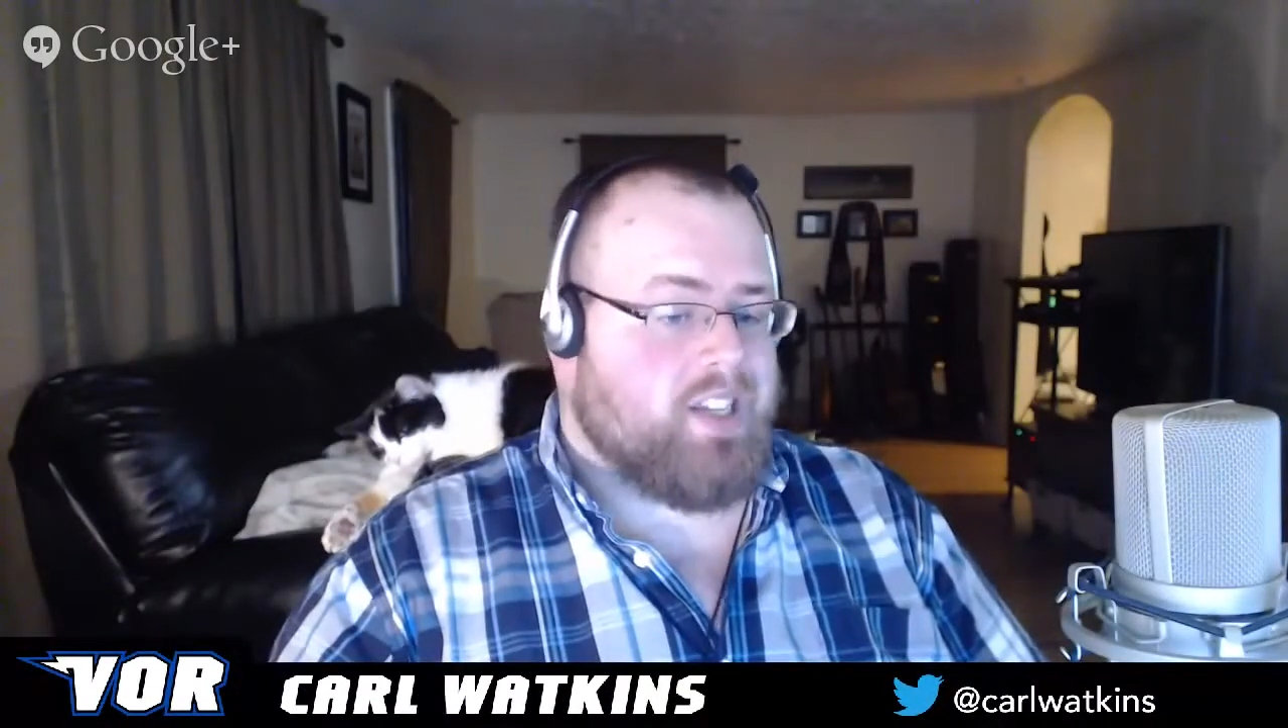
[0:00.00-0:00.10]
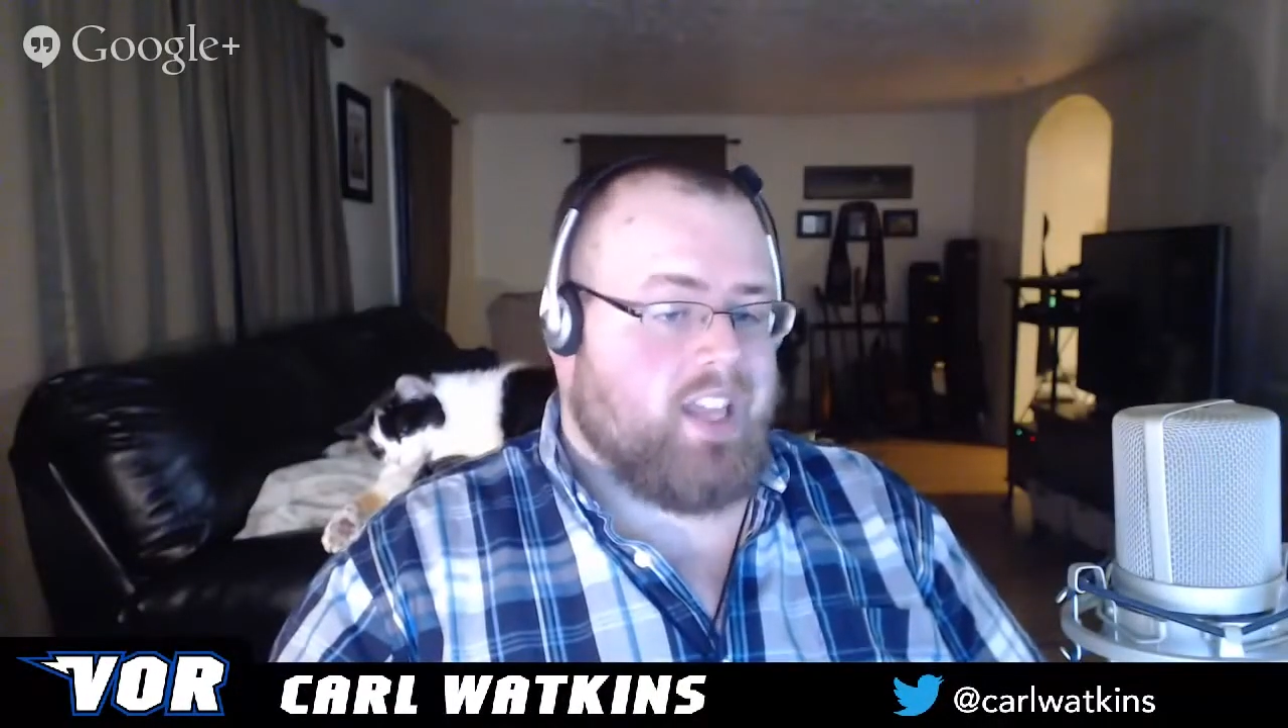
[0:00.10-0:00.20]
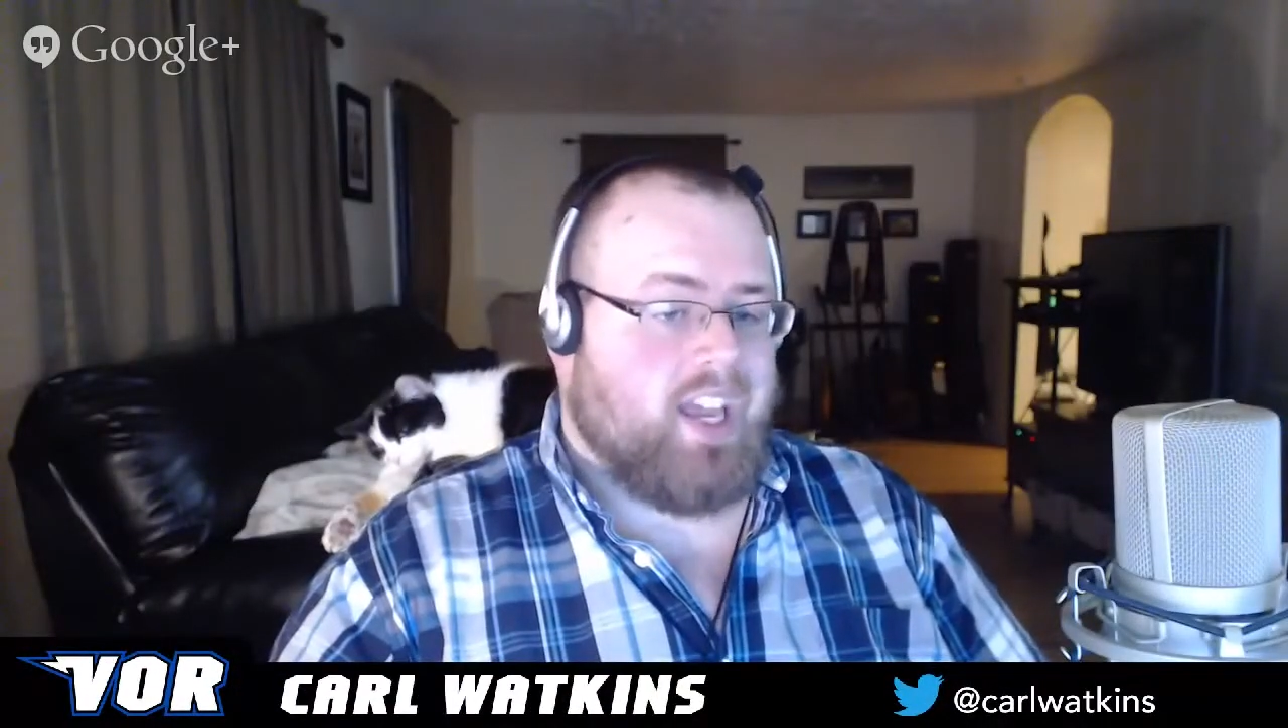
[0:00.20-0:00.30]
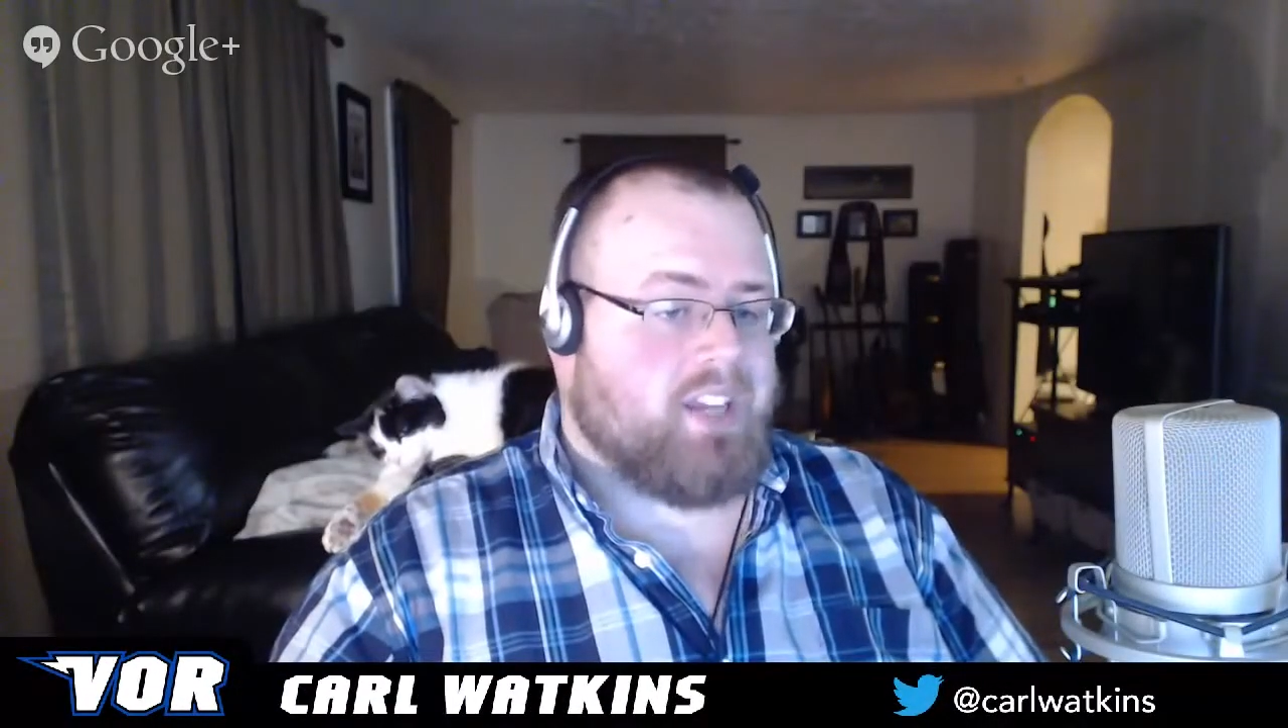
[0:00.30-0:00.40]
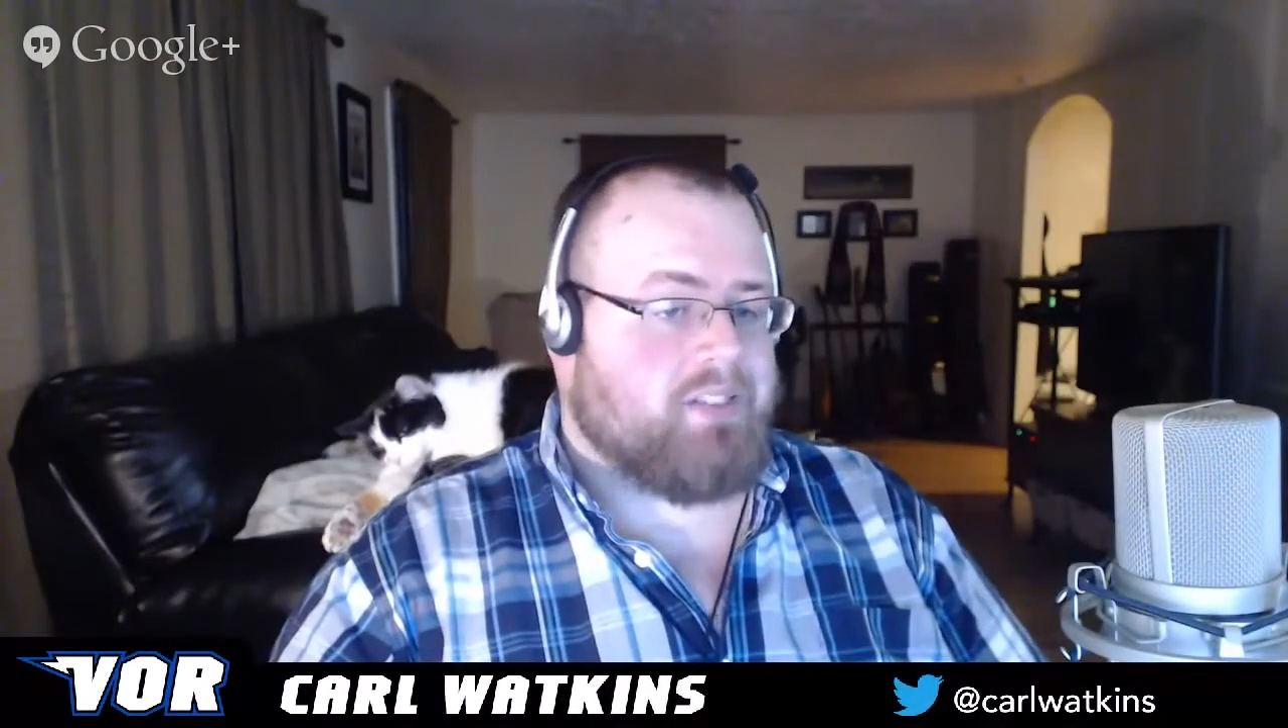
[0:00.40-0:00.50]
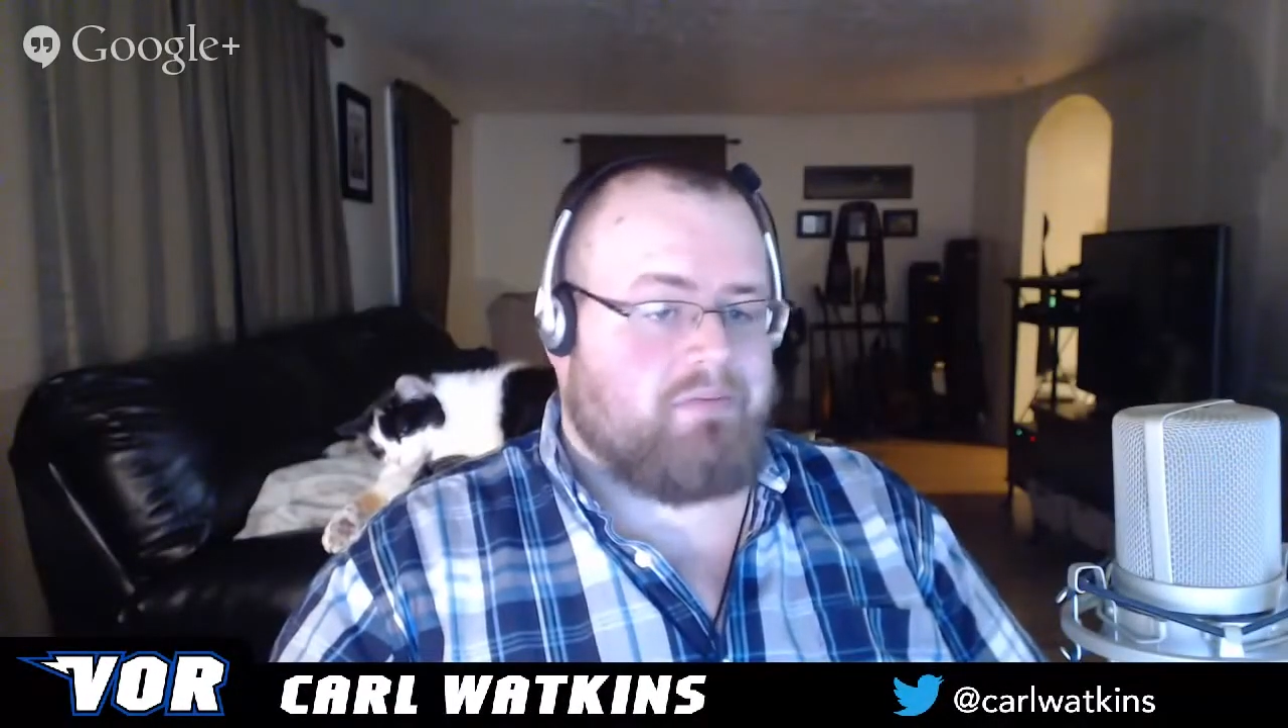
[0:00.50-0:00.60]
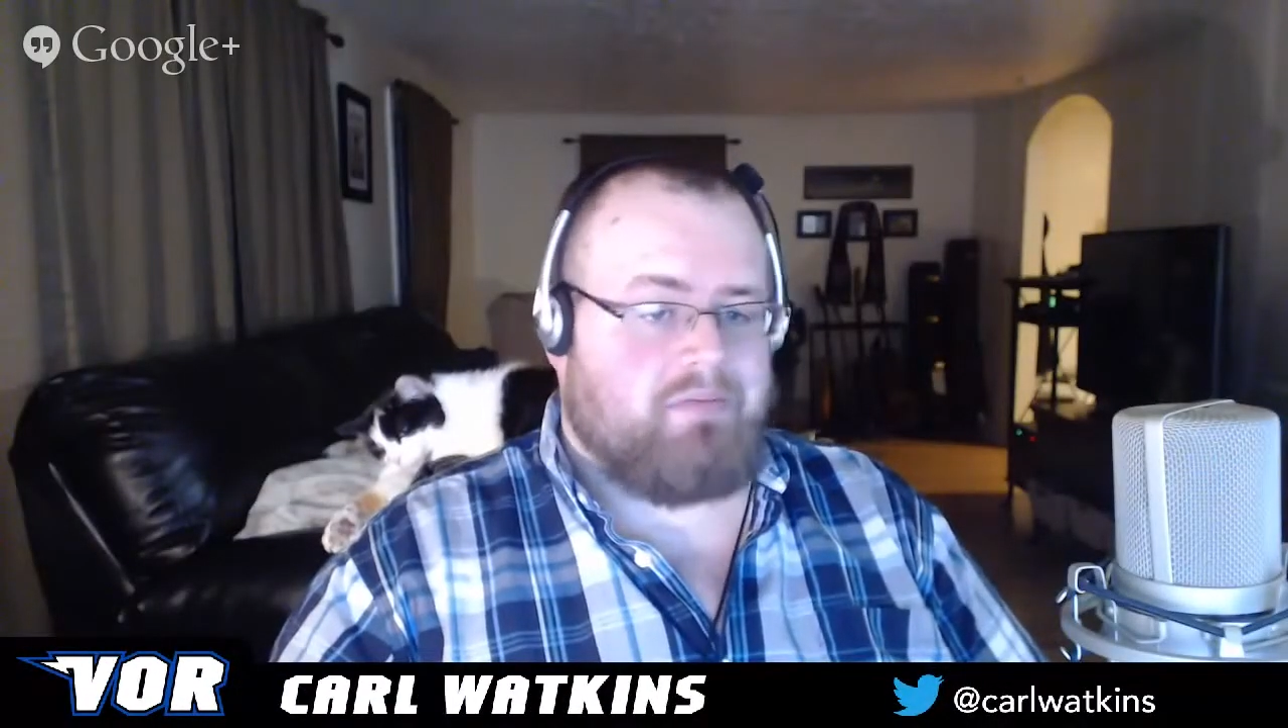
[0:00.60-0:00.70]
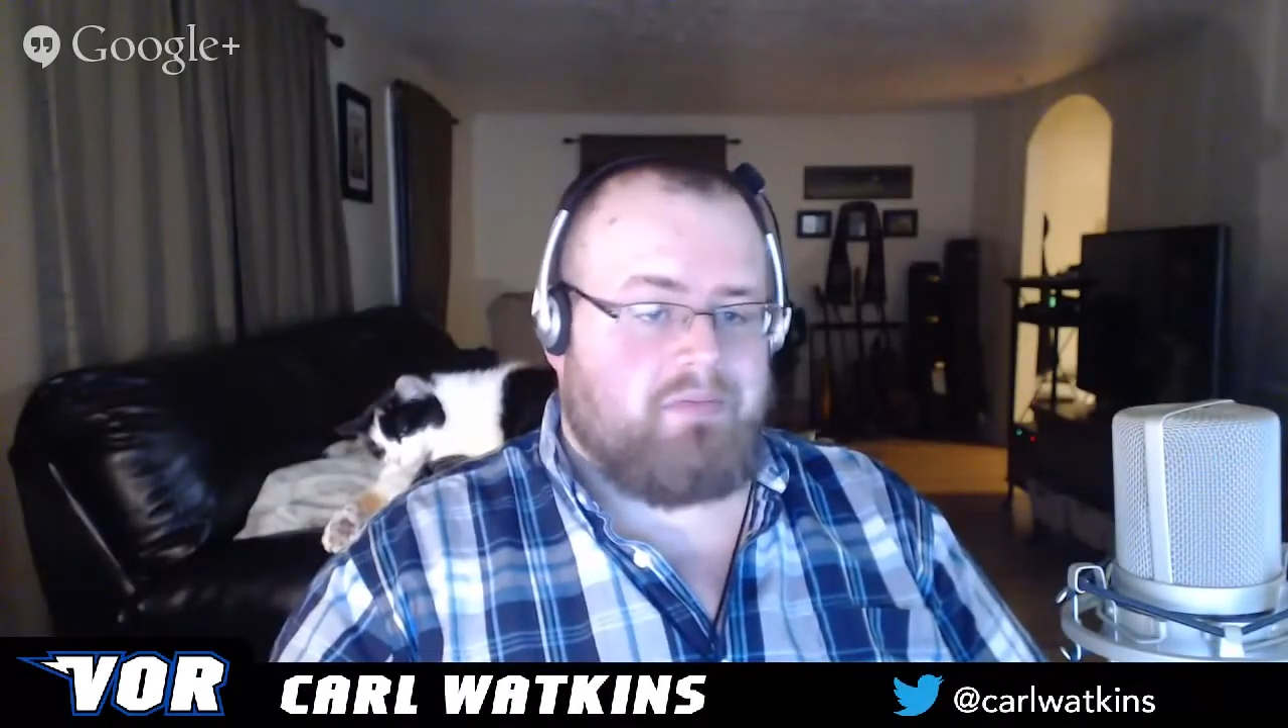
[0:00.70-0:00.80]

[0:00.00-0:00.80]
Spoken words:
see that